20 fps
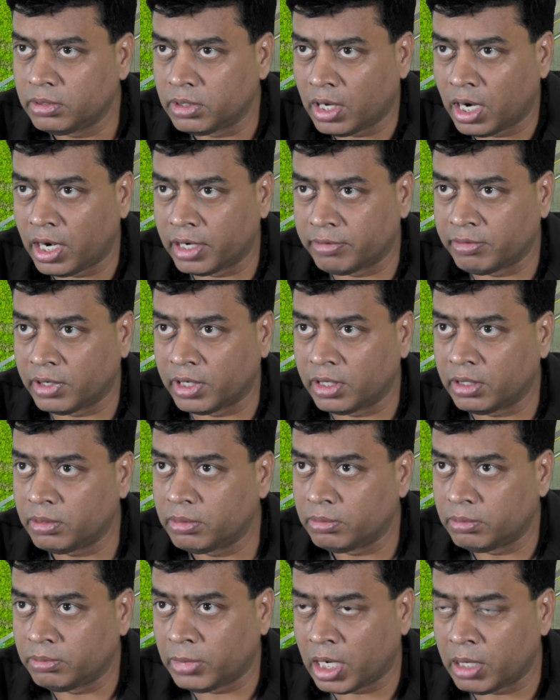hardware
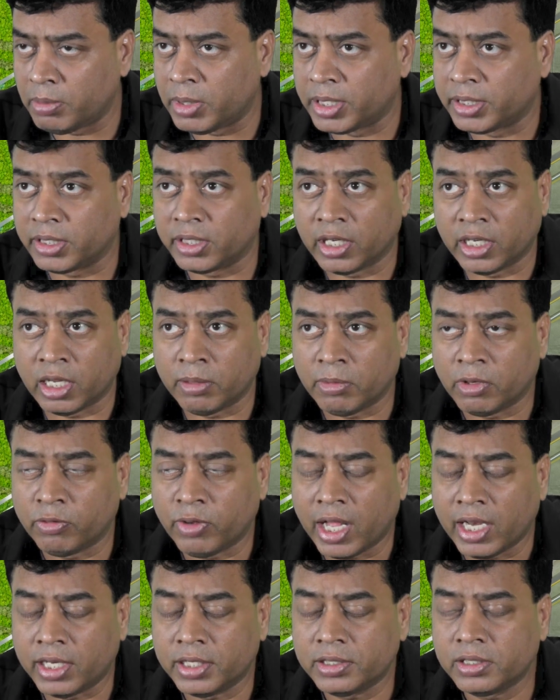biometric enabled
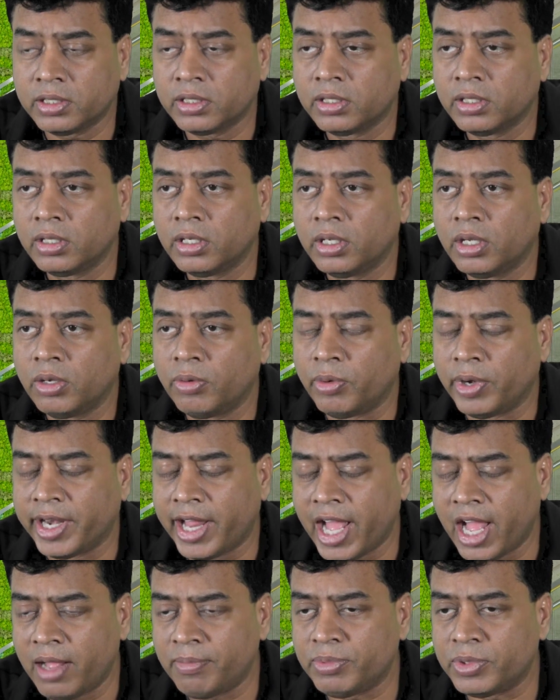wallet, what
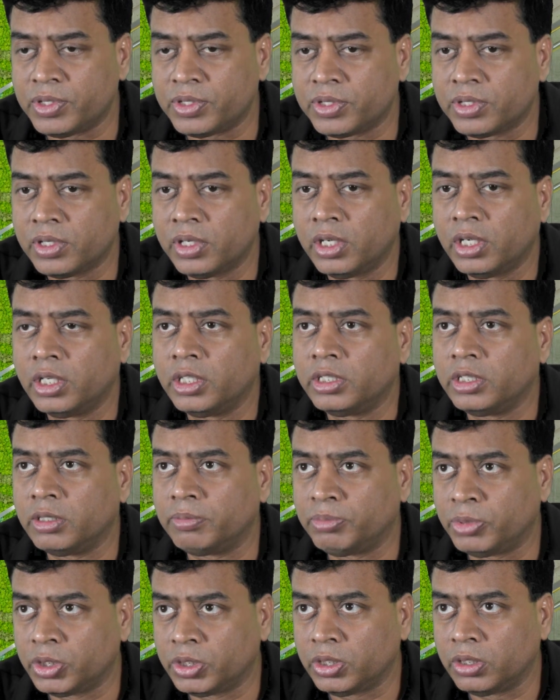happens? You
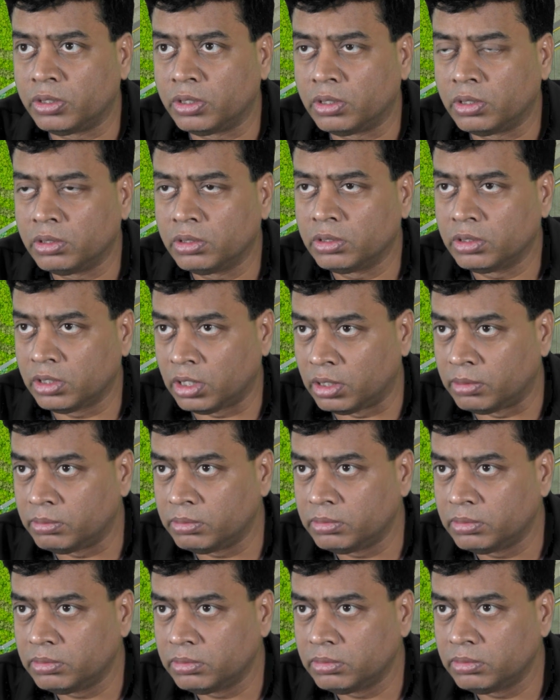put your thumb